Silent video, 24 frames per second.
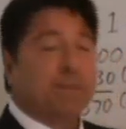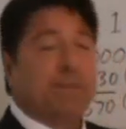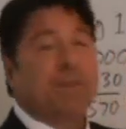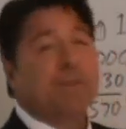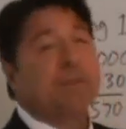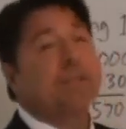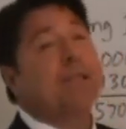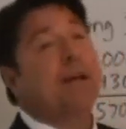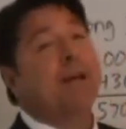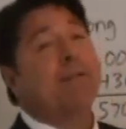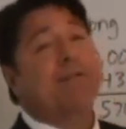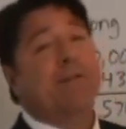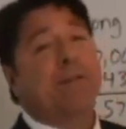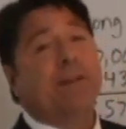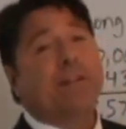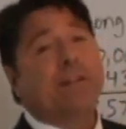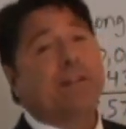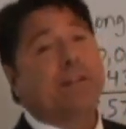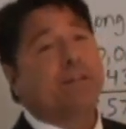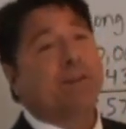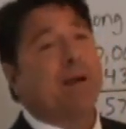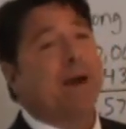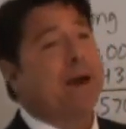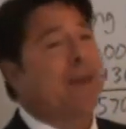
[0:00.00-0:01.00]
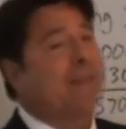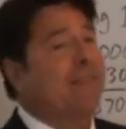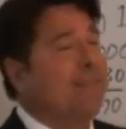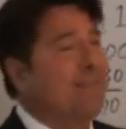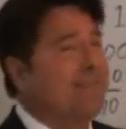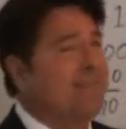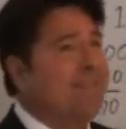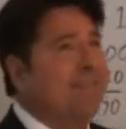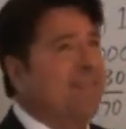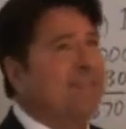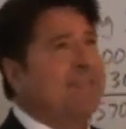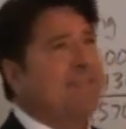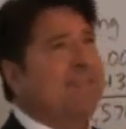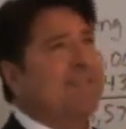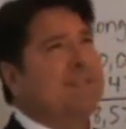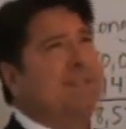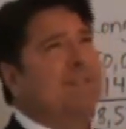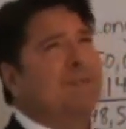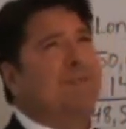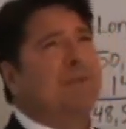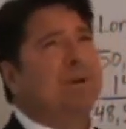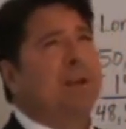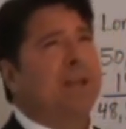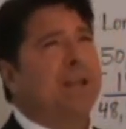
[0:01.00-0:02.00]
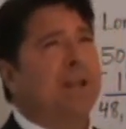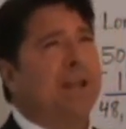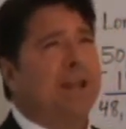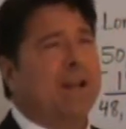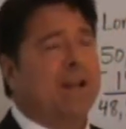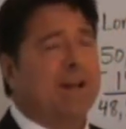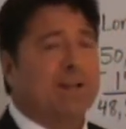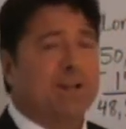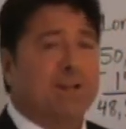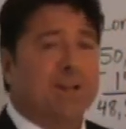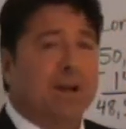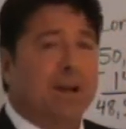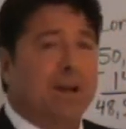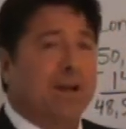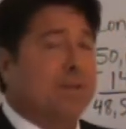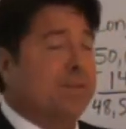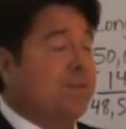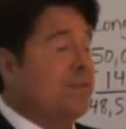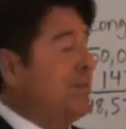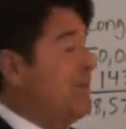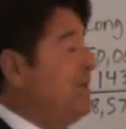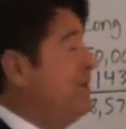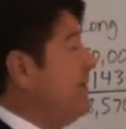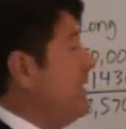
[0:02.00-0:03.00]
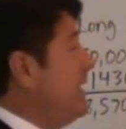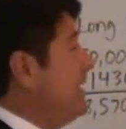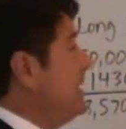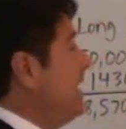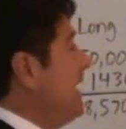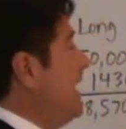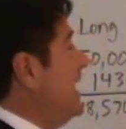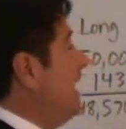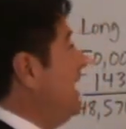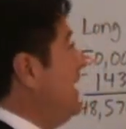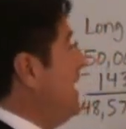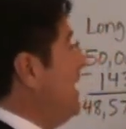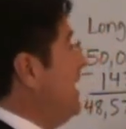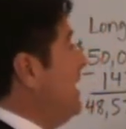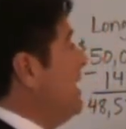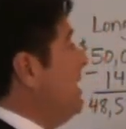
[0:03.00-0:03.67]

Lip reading: I'm using that for easy math. It's $2,800 or something like that